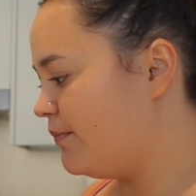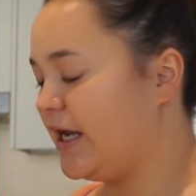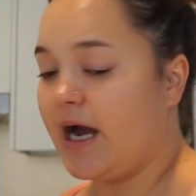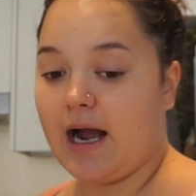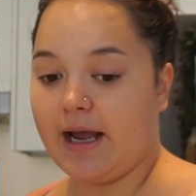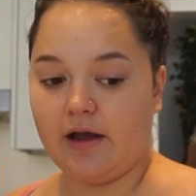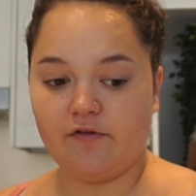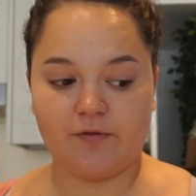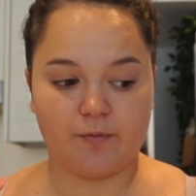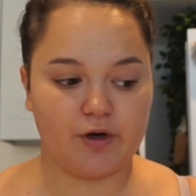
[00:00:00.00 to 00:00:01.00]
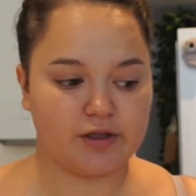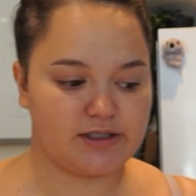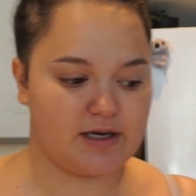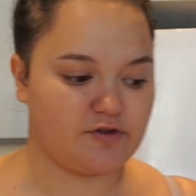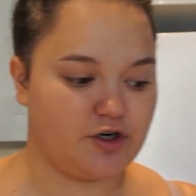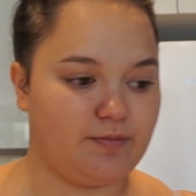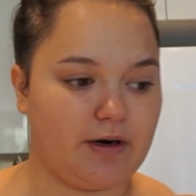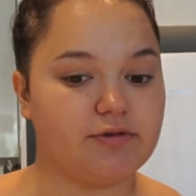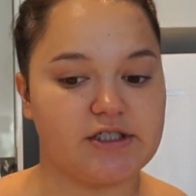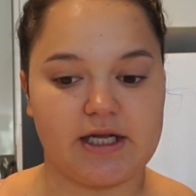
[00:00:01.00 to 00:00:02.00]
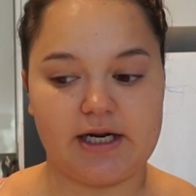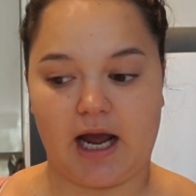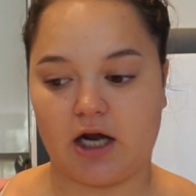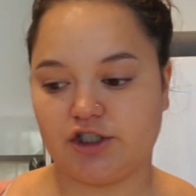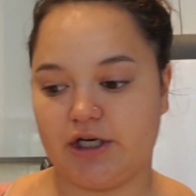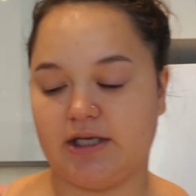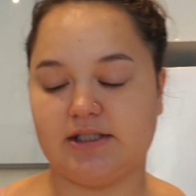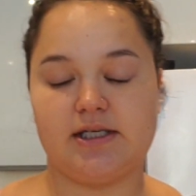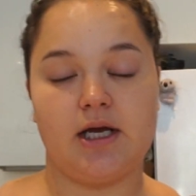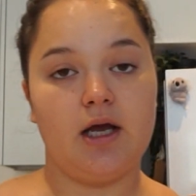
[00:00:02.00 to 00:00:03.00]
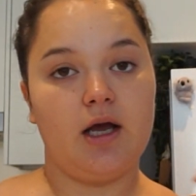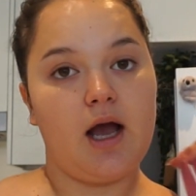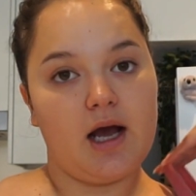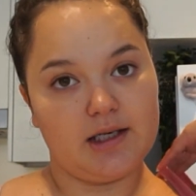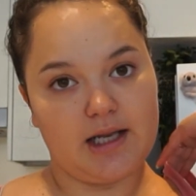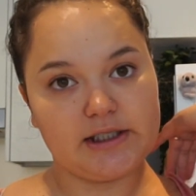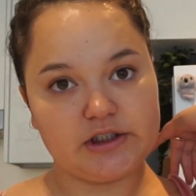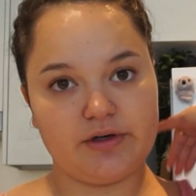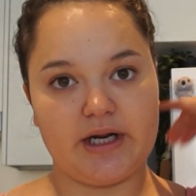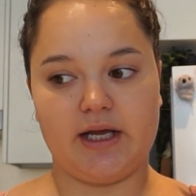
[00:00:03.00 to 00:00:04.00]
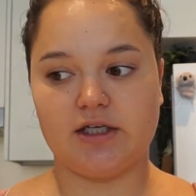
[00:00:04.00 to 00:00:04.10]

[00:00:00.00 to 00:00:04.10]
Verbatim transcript: But yeah, I have work this afternoon, but I'm just getting Archie's lunch ready.